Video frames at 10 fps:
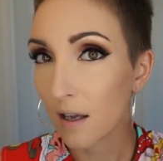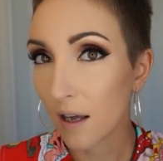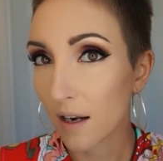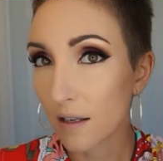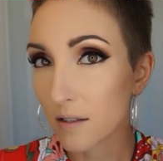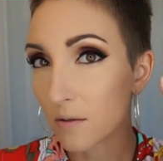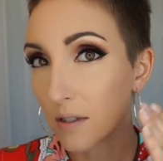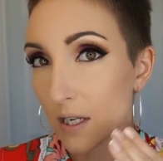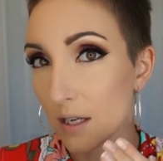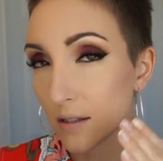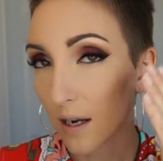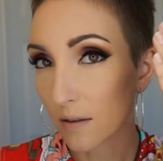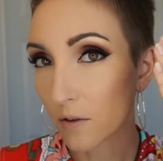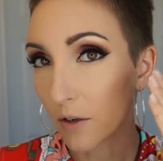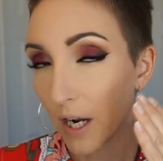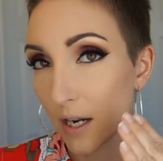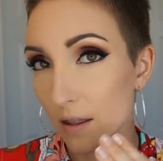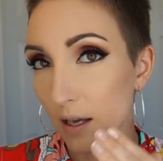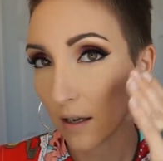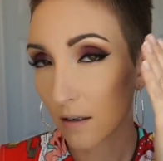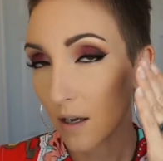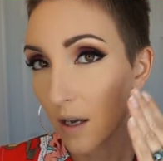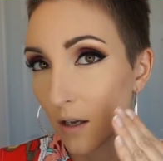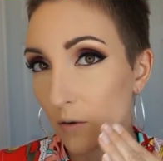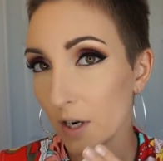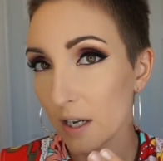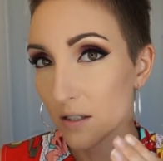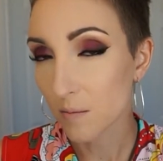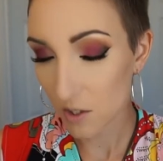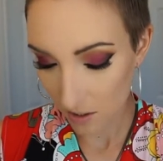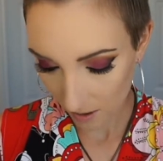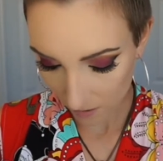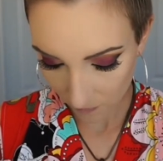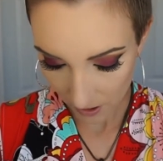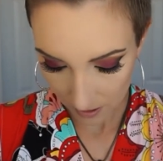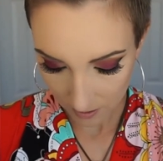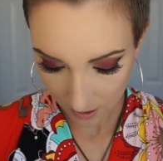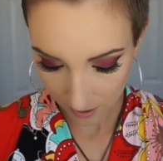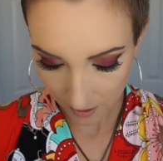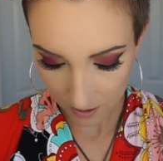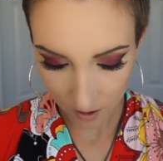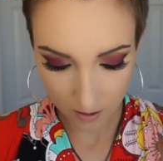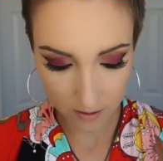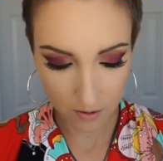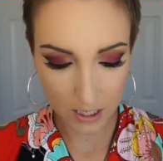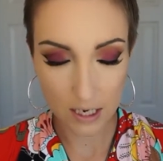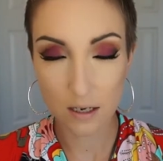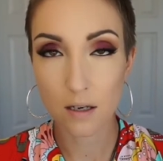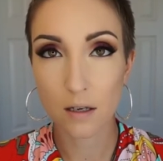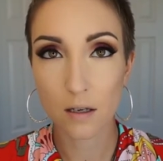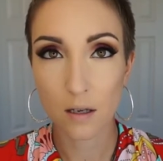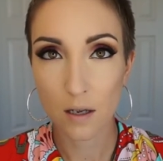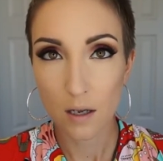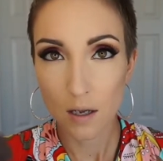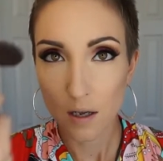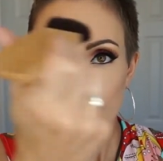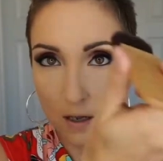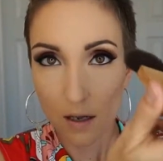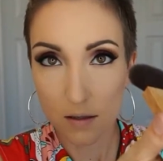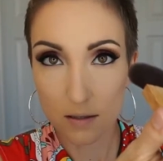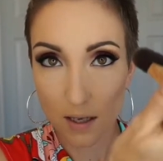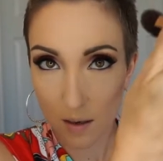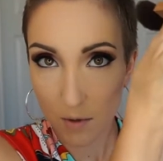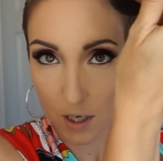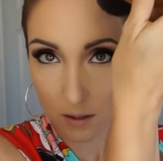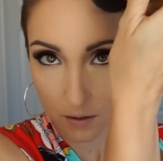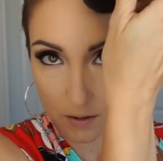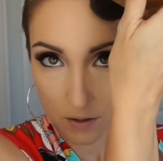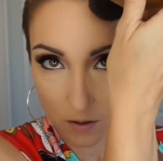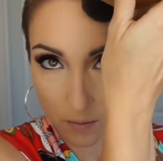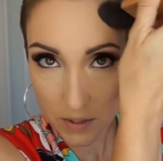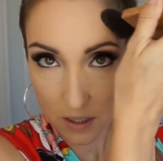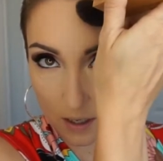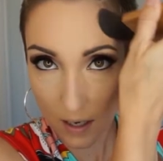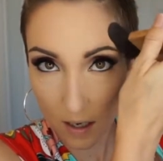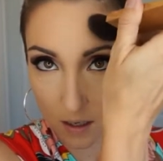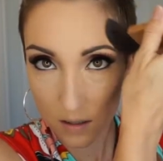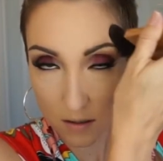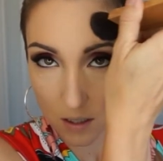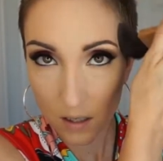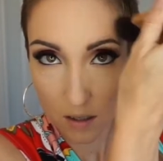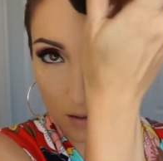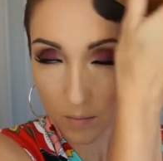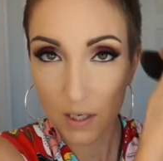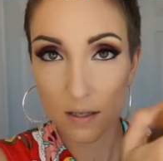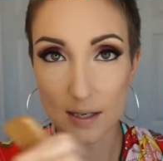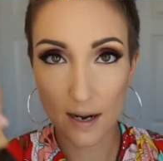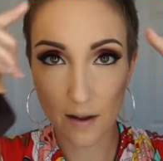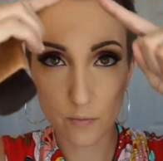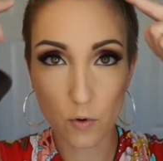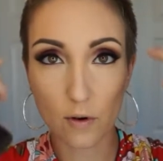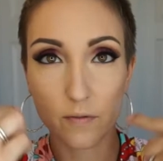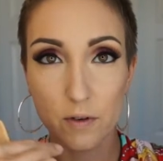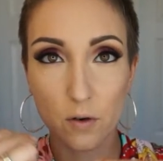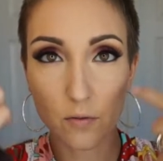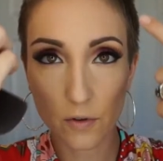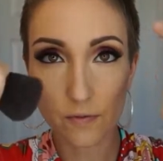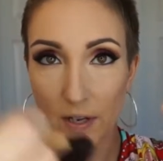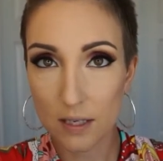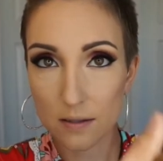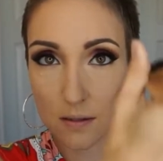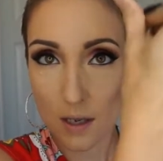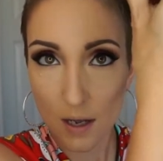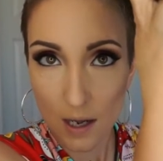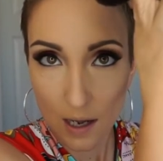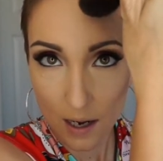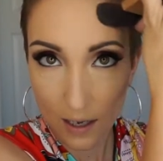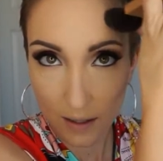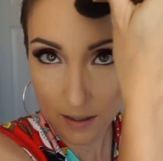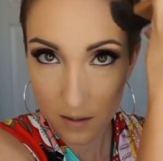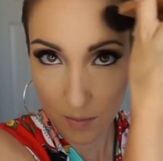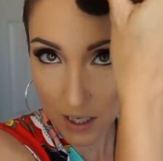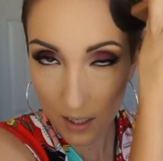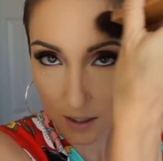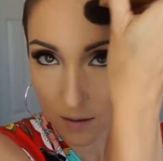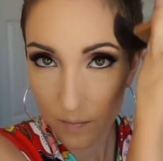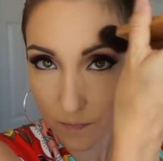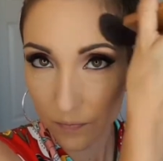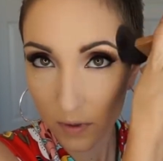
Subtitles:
And as you see, it's kind of creating that gradient dimension down the face. I like to also take the same color Sculpt, and because I have more of an oval face, I like to make it